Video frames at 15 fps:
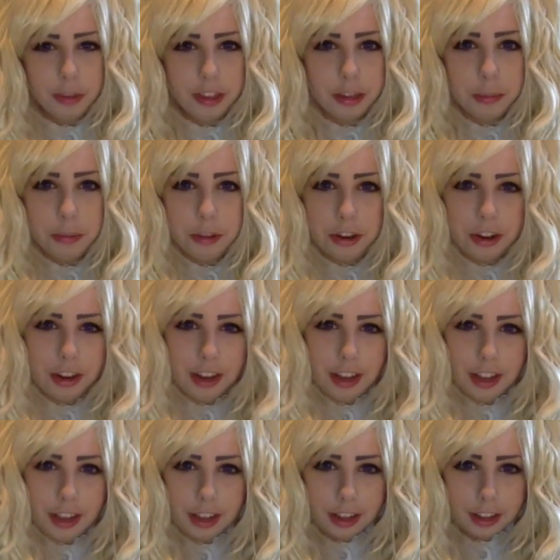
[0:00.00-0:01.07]
with the
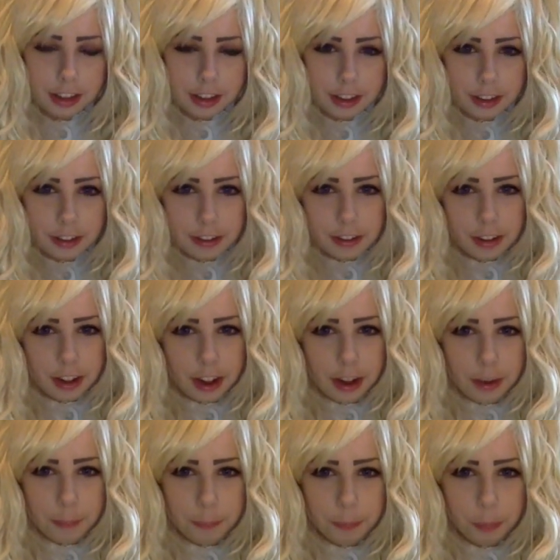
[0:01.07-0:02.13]
community,
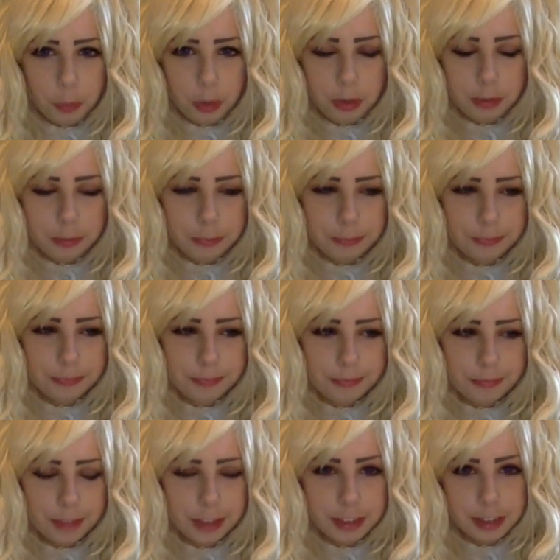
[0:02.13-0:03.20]
well,
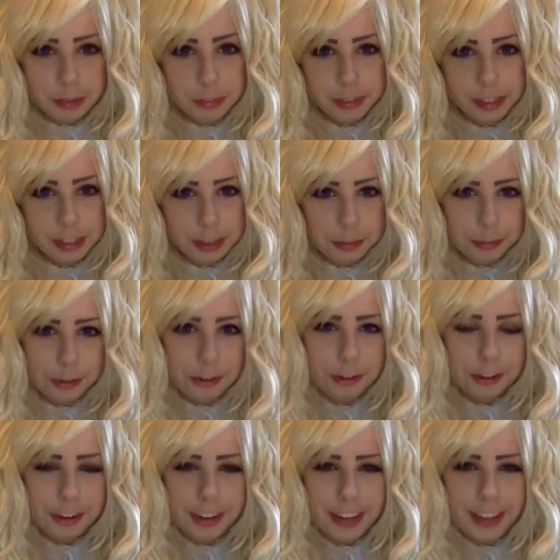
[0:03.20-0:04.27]
some of the
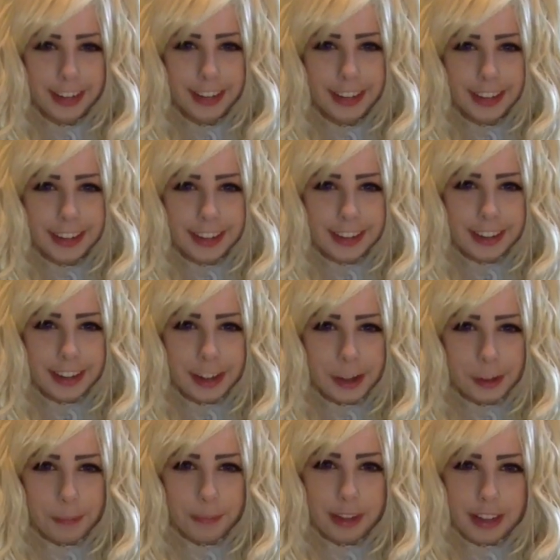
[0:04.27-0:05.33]
community,
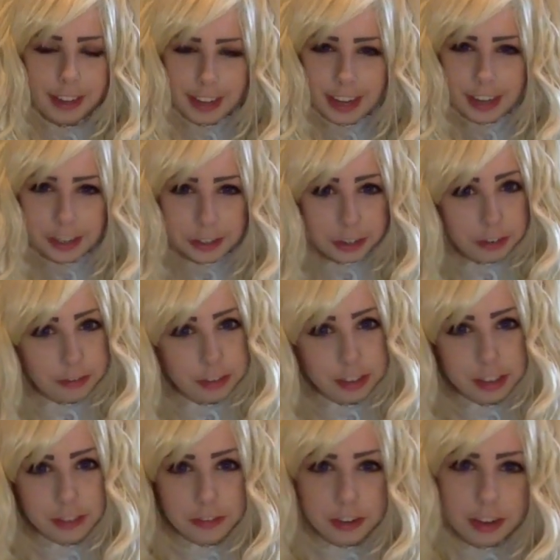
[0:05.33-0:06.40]
and yeah, so I've
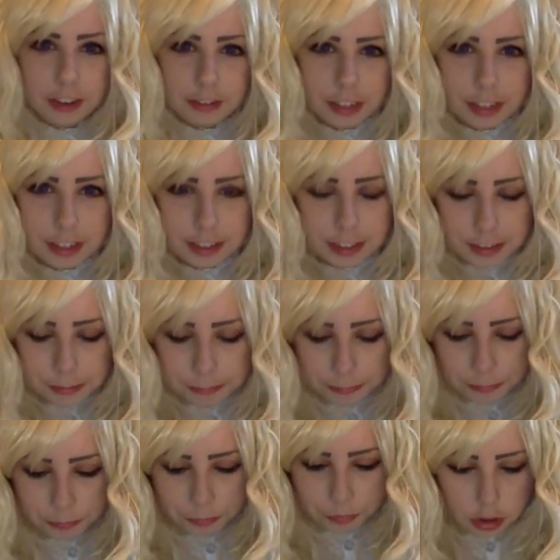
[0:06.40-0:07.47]
just loved it ever since.
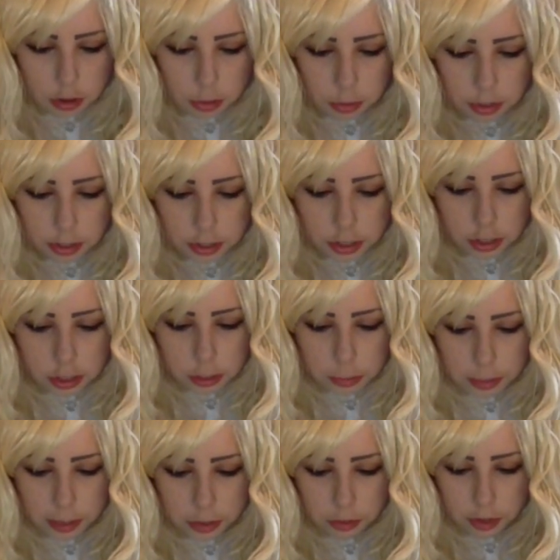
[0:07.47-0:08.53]
What is a
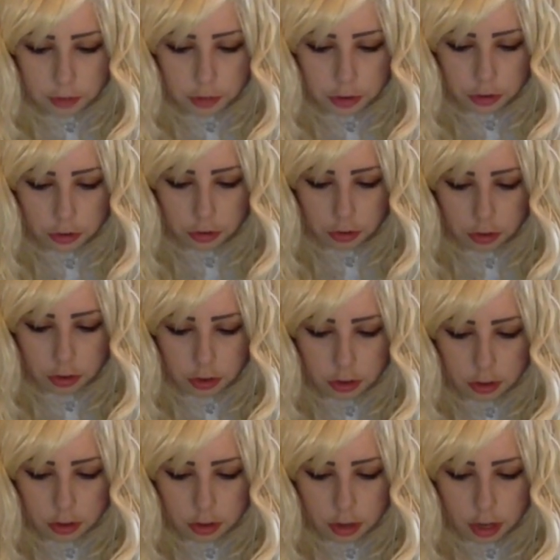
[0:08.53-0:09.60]
cosplay you'll never do?
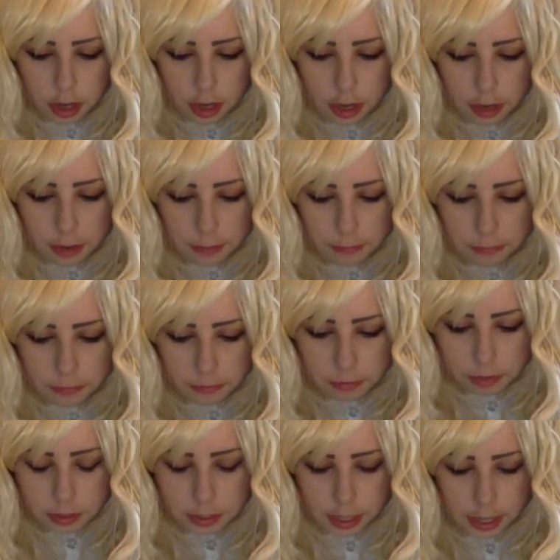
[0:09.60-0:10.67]

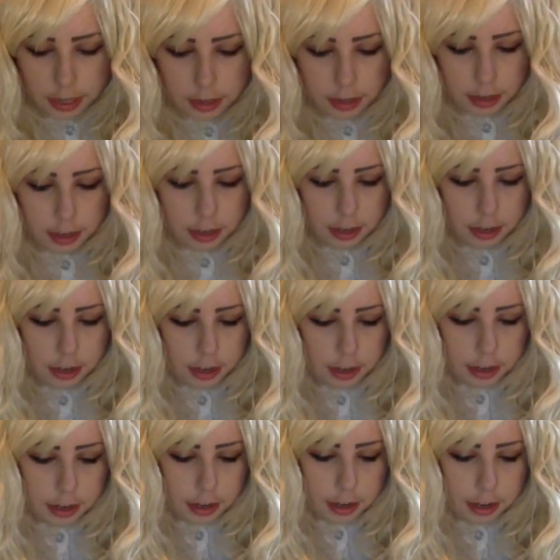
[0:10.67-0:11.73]
Said
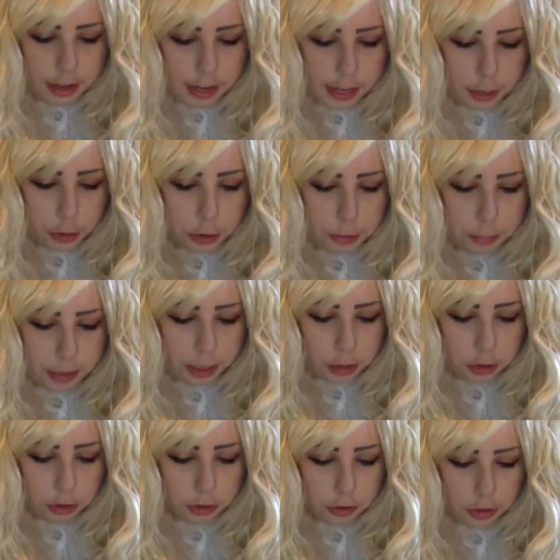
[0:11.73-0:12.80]
Neko
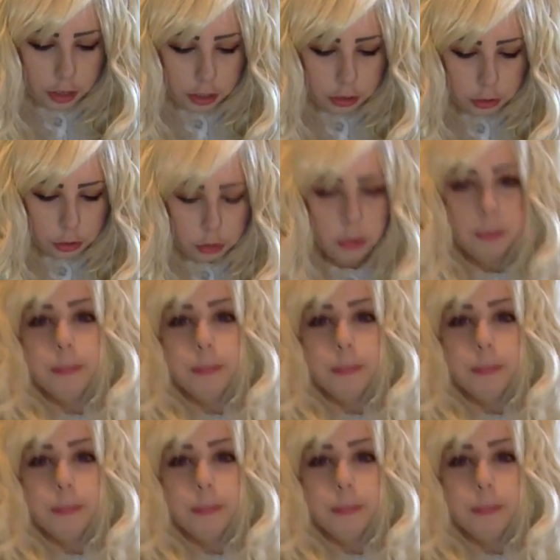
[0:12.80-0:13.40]
Meko